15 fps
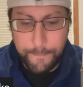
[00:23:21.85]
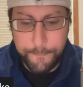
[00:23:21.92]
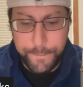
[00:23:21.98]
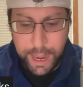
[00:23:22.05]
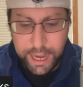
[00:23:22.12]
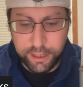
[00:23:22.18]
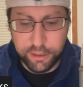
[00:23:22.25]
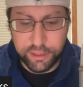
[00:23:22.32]

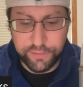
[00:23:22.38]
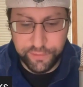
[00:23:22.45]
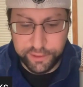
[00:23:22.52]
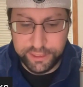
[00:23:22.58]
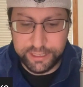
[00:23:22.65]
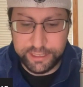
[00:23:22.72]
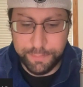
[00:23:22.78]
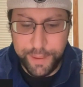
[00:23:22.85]
Bengals
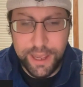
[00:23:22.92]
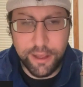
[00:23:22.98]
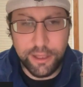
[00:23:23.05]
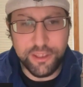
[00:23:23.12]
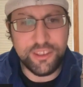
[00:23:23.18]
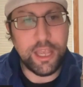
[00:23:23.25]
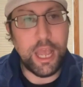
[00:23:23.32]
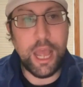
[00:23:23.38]
versus
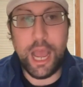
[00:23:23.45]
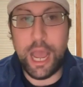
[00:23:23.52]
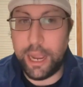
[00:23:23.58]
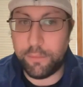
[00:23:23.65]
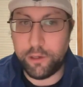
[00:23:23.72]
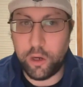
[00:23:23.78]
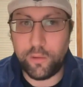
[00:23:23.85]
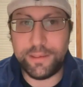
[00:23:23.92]
Bills. I'm
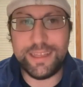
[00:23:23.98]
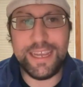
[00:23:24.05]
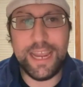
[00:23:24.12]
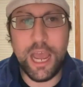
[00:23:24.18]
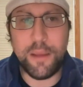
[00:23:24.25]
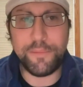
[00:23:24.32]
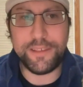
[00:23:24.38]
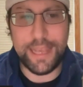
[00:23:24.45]
going the
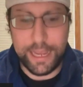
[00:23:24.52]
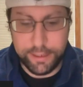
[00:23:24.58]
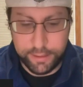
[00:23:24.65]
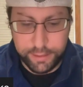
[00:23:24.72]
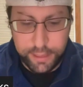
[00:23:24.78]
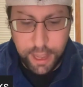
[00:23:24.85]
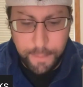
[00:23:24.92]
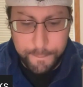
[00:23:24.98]
upset,
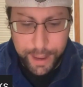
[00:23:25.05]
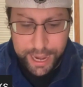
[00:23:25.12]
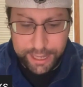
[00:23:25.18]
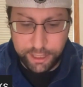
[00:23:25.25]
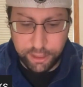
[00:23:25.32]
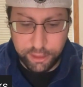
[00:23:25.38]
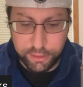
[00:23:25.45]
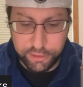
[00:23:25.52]
the
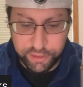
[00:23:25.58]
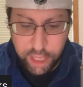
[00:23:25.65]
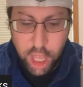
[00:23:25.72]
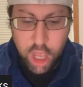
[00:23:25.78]
Bengals.